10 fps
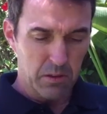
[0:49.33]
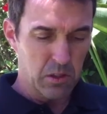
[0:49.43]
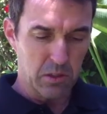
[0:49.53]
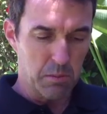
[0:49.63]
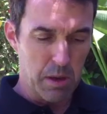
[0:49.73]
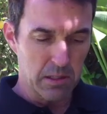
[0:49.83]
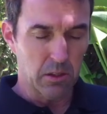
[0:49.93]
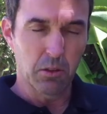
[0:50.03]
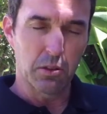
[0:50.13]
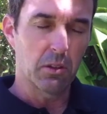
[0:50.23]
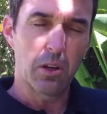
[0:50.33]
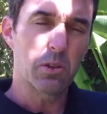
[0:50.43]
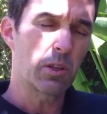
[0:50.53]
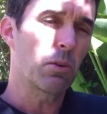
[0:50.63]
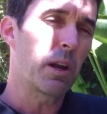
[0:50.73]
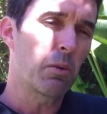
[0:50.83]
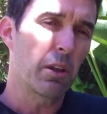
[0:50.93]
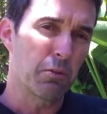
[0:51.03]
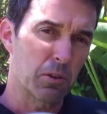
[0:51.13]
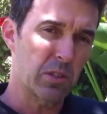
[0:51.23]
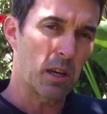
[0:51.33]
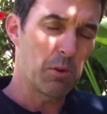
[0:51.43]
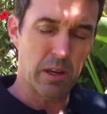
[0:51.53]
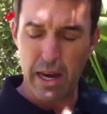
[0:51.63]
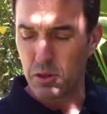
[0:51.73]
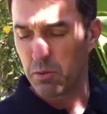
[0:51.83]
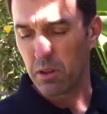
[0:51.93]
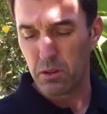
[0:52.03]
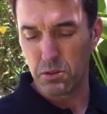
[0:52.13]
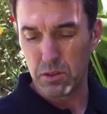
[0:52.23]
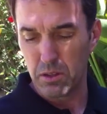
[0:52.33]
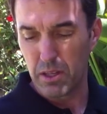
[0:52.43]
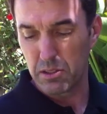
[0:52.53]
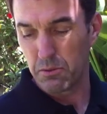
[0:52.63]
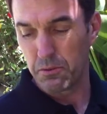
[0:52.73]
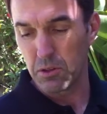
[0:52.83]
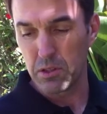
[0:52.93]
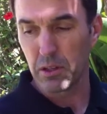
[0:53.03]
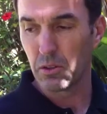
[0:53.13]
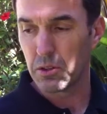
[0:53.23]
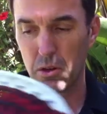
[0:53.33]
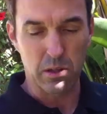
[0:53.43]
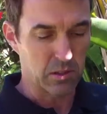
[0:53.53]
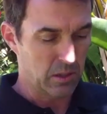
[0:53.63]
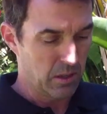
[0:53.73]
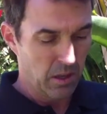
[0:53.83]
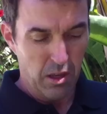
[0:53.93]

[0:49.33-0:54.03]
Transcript: it's just amazing. You'll notice it right away. The first time you catch with it, that's the first thing you'll notice.